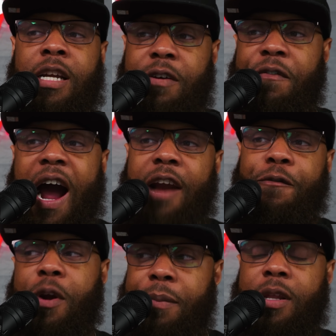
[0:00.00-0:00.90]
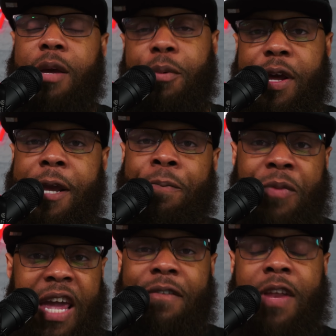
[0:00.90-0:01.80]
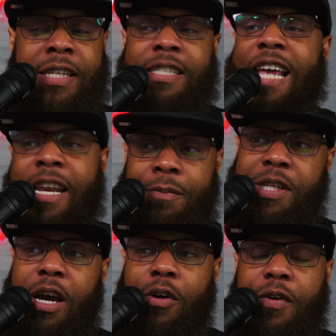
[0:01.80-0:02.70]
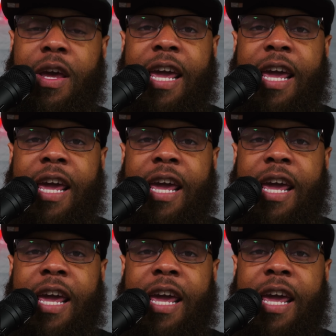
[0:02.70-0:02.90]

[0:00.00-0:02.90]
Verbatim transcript: Javon Freeman Liberty, even he said himself,